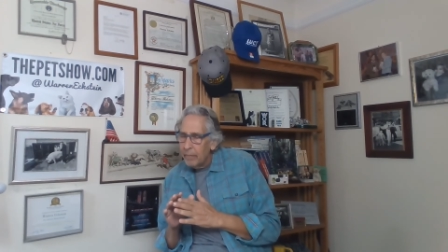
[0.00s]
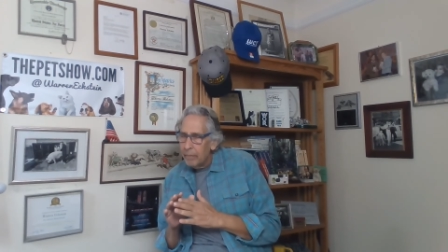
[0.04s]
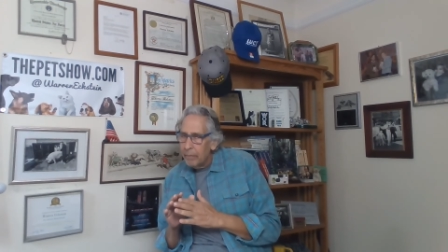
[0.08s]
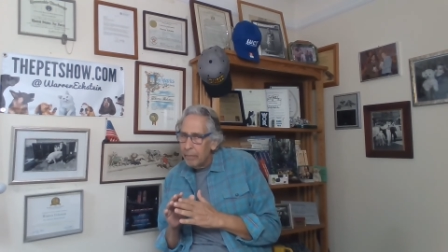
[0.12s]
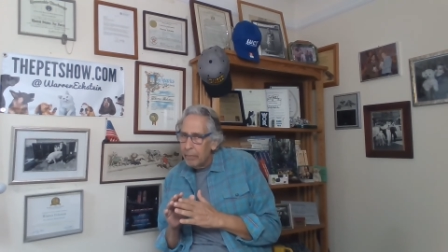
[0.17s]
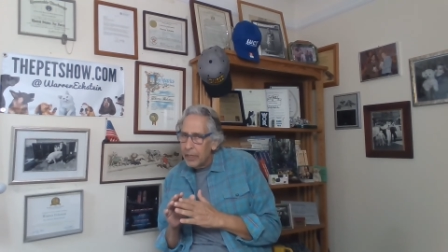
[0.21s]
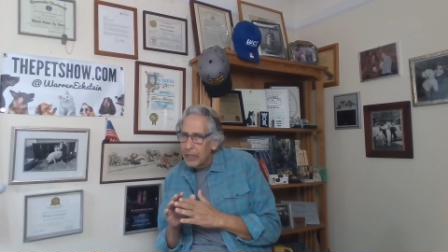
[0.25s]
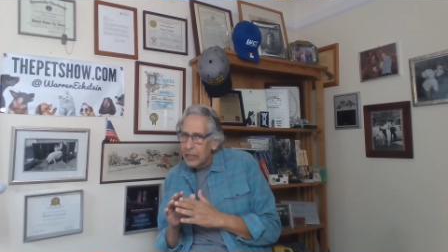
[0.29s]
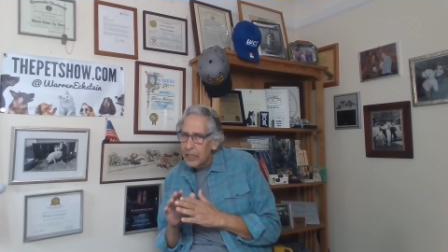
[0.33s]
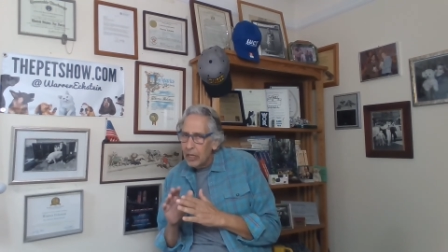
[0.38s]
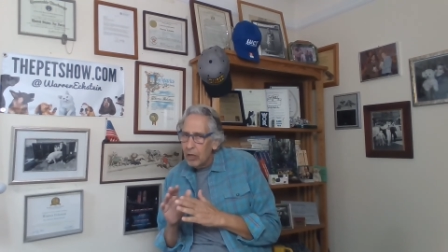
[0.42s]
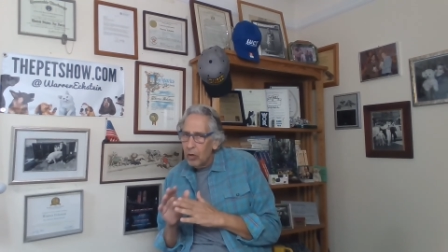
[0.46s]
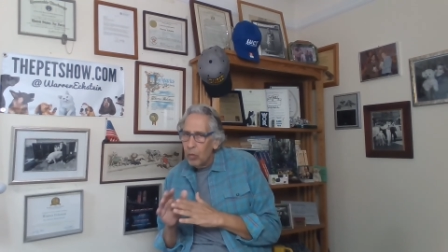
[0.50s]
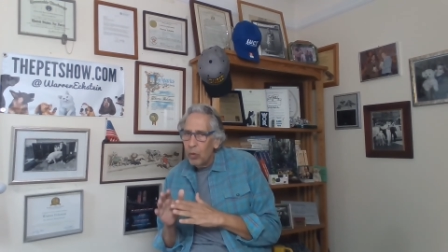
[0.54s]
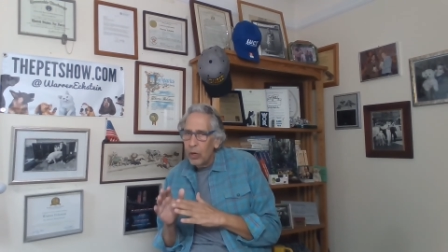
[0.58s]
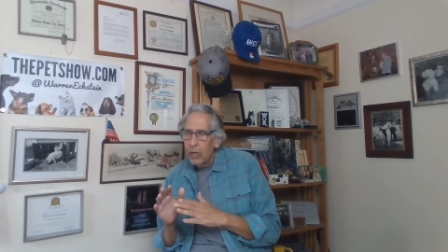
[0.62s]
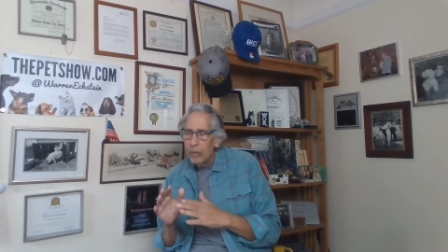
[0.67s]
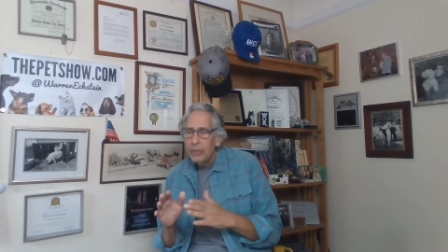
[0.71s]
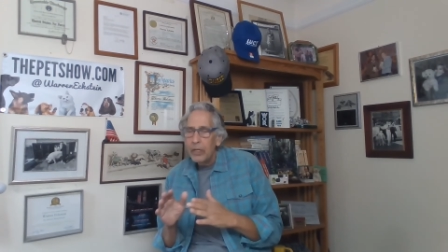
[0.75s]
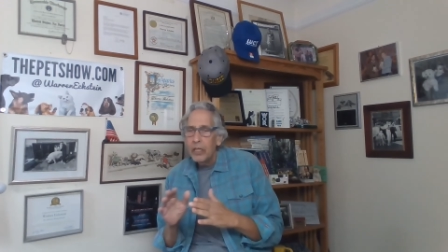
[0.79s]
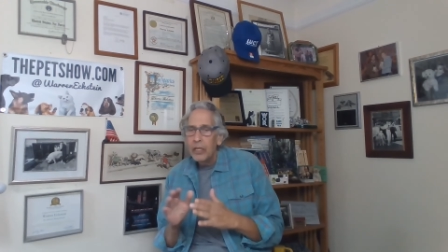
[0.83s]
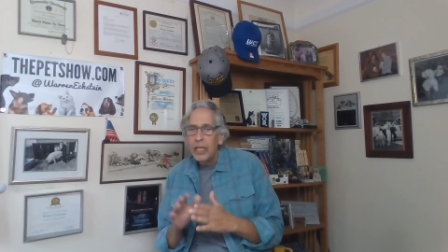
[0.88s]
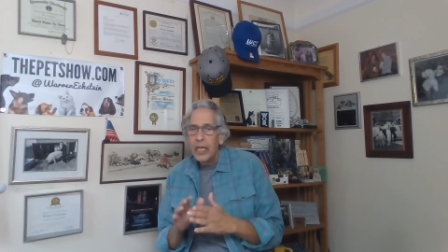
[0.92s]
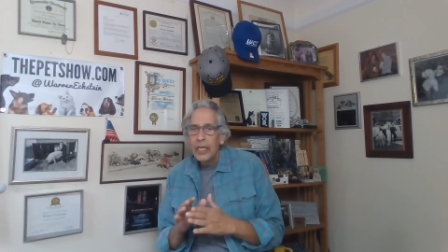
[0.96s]
because I don't
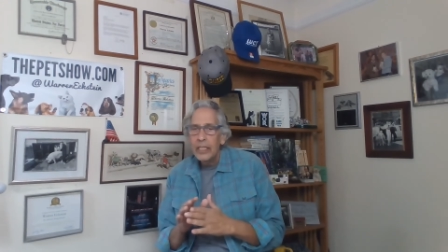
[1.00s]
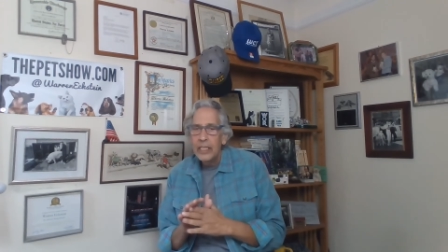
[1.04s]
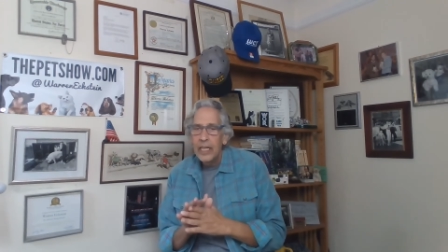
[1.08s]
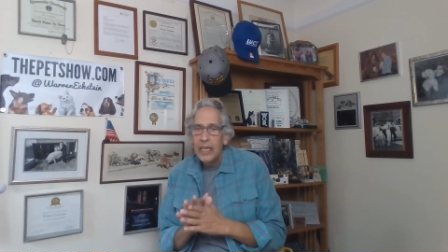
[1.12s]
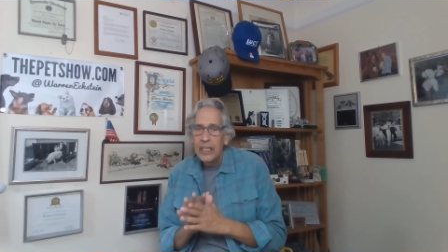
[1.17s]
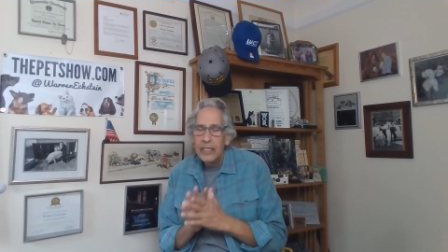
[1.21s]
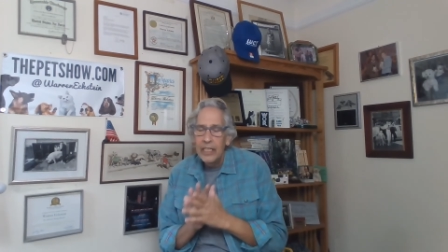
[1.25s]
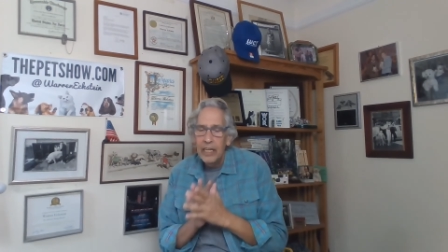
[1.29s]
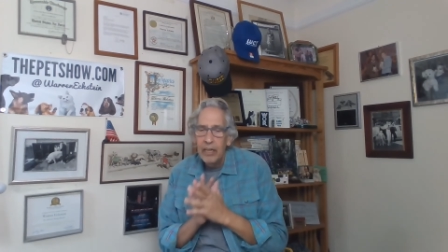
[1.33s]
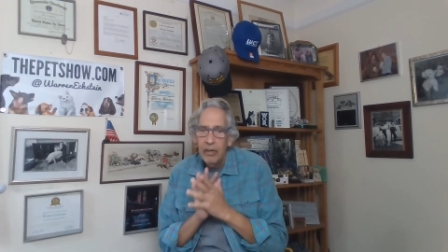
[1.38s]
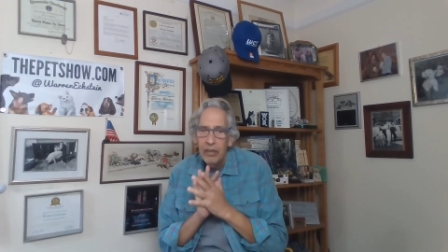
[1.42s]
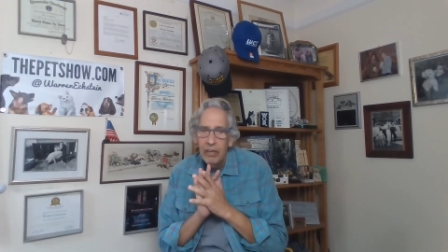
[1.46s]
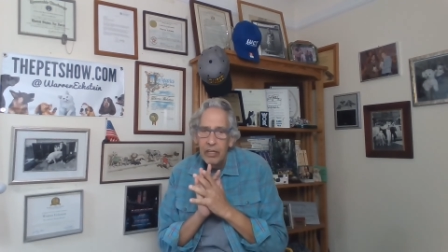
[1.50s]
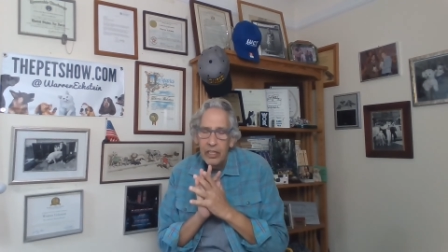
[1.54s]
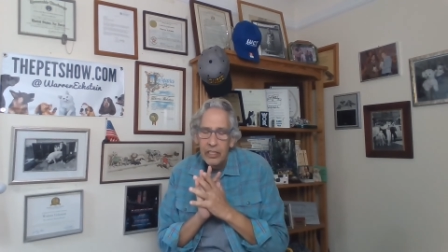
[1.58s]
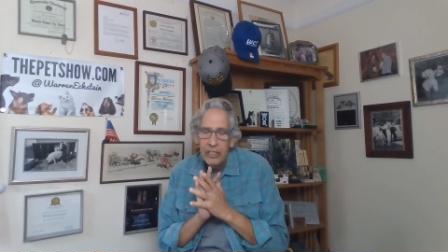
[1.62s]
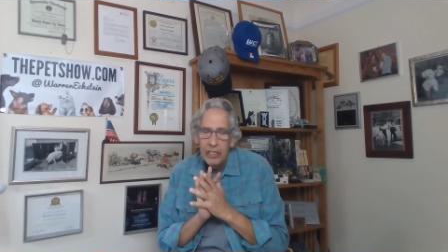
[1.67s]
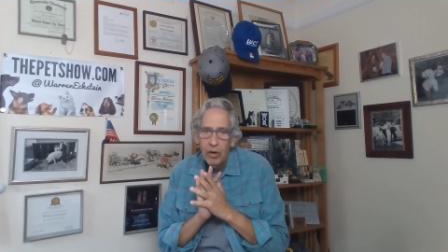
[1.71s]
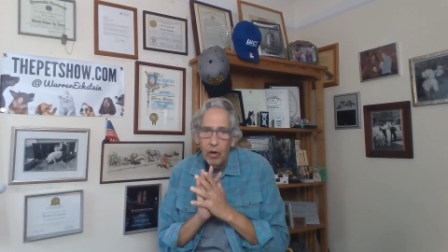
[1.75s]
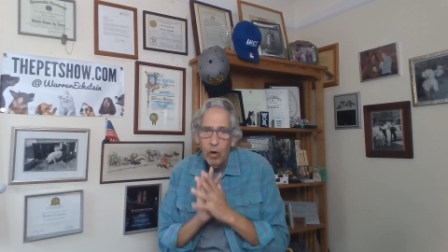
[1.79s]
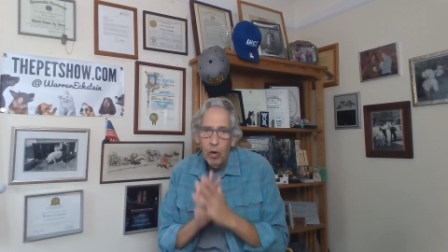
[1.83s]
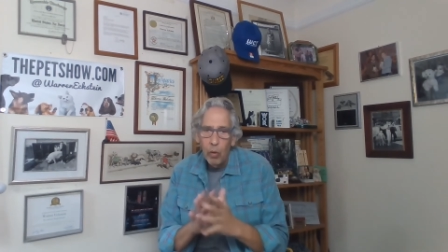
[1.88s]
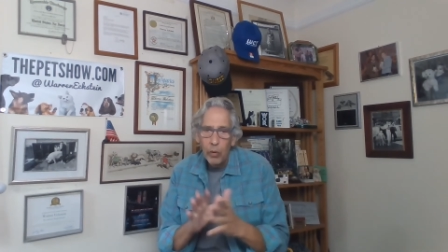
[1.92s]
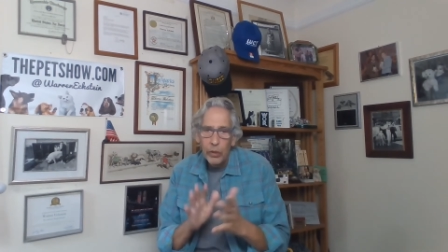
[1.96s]
want them to think that they're,
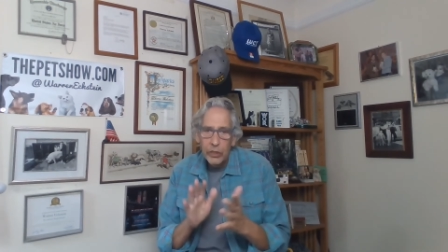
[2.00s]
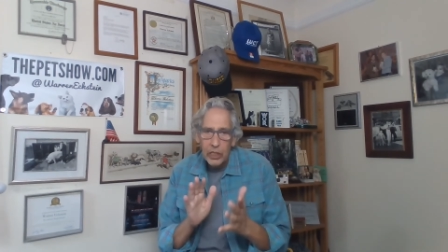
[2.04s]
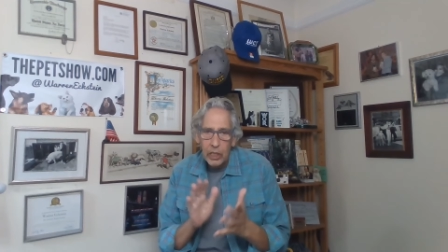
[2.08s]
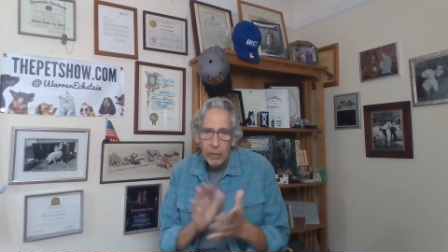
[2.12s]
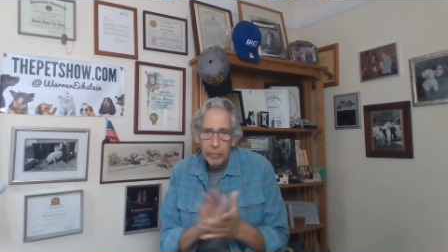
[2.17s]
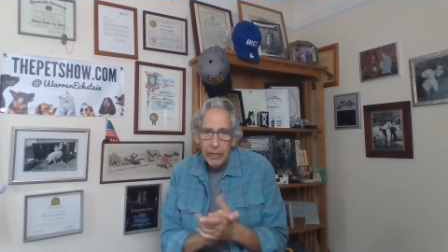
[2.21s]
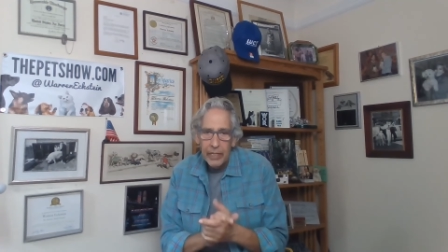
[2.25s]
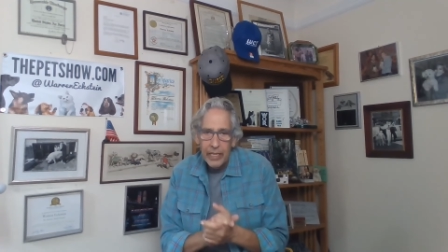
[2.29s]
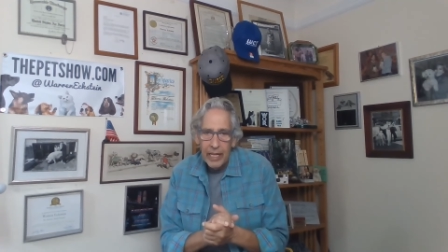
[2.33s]
they're always going to